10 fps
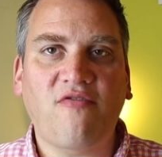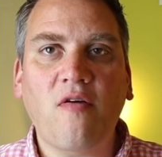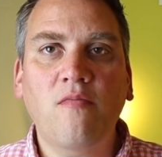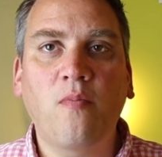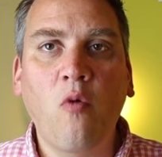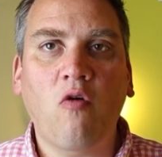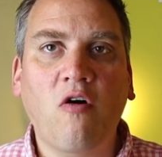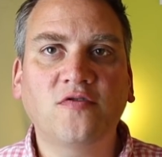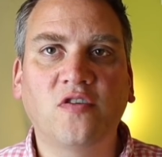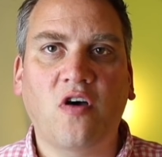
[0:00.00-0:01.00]
I find more
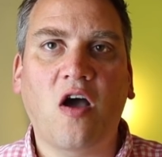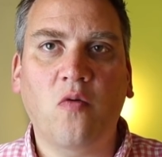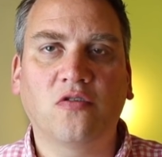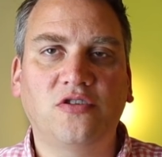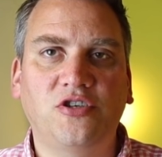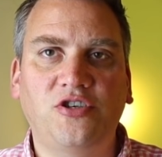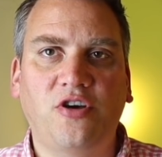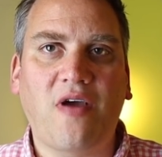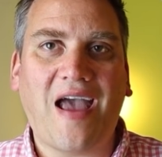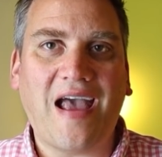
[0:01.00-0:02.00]
often that I want to
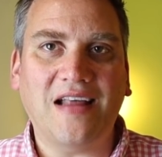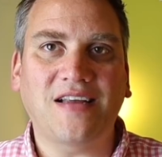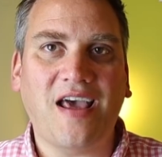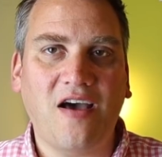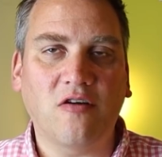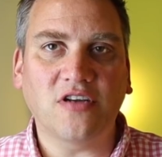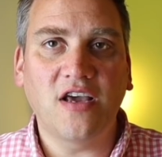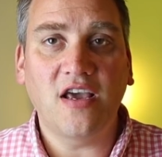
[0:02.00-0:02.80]
shoot handheld